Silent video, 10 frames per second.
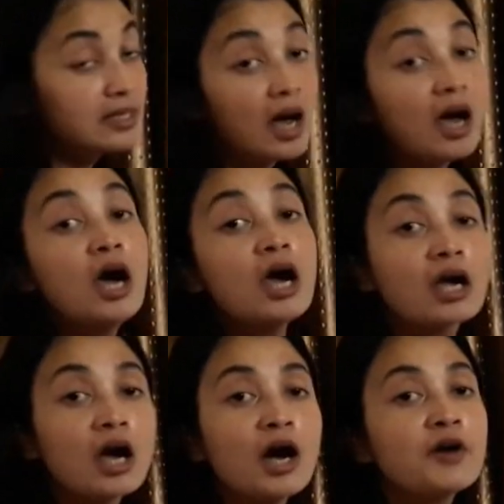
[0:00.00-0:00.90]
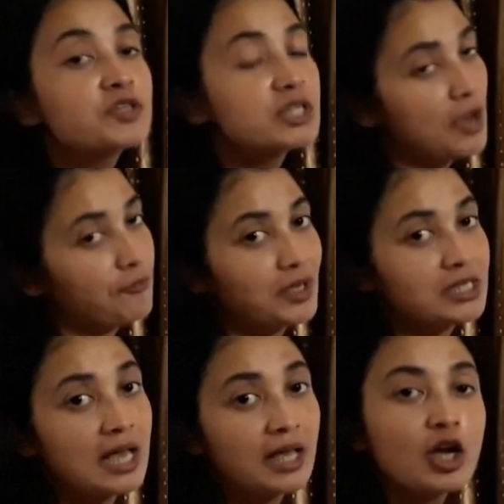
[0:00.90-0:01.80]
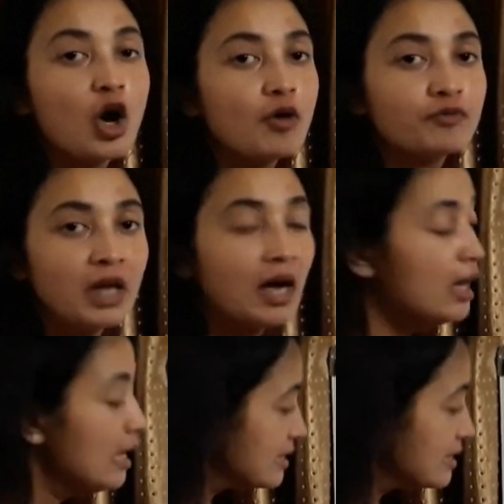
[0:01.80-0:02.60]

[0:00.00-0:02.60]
is the curved surface area of the